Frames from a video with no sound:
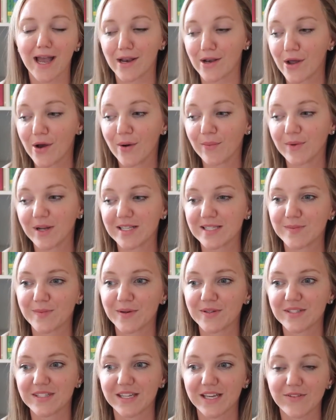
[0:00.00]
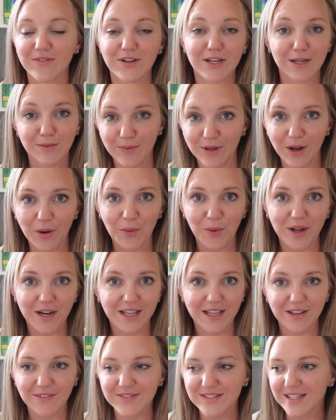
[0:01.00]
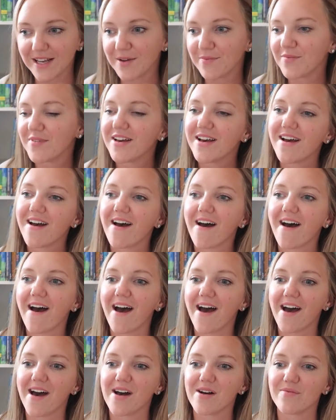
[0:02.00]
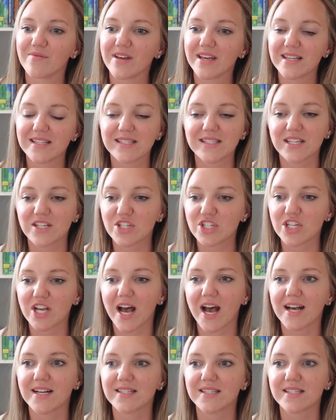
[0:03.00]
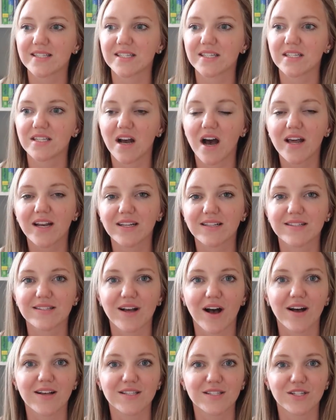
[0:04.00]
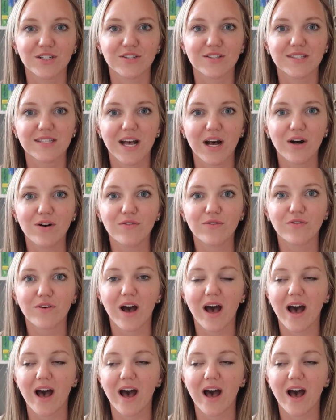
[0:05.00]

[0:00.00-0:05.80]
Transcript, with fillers: I know I'm not supposed to give any, but I wanna give some, um, is to just not exhaust yourself.